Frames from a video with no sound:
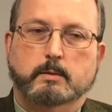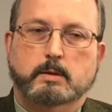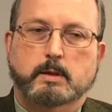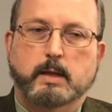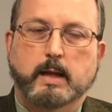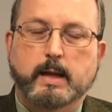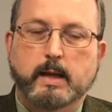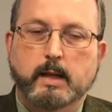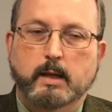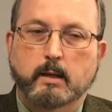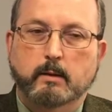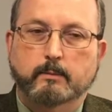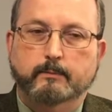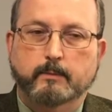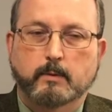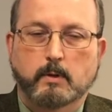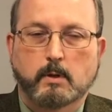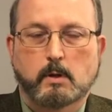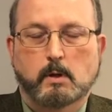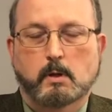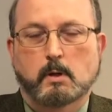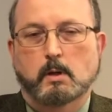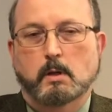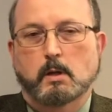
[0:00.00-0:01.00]
TANF,
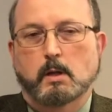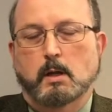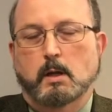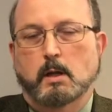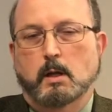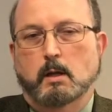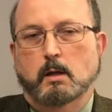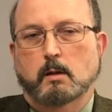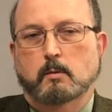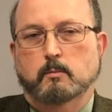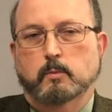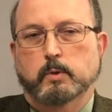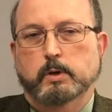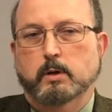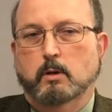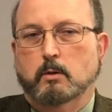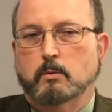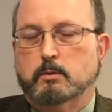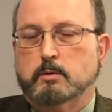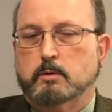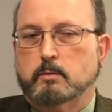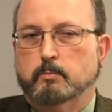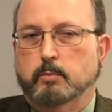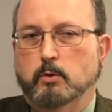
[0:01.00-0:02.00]
we
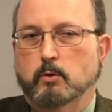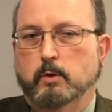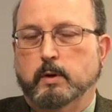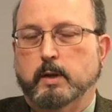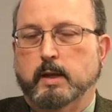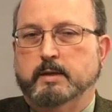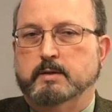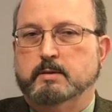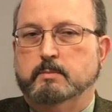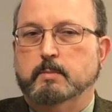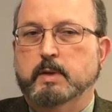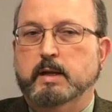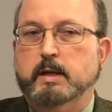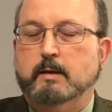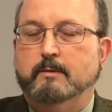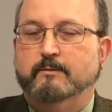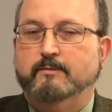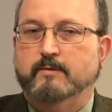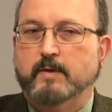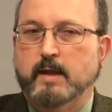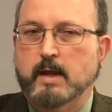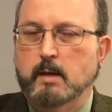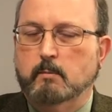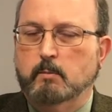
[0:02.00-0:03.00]
don't support as many
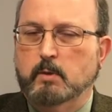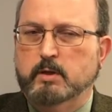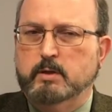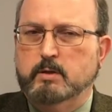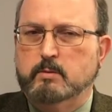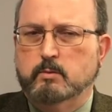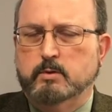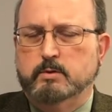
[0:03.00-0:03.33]
families.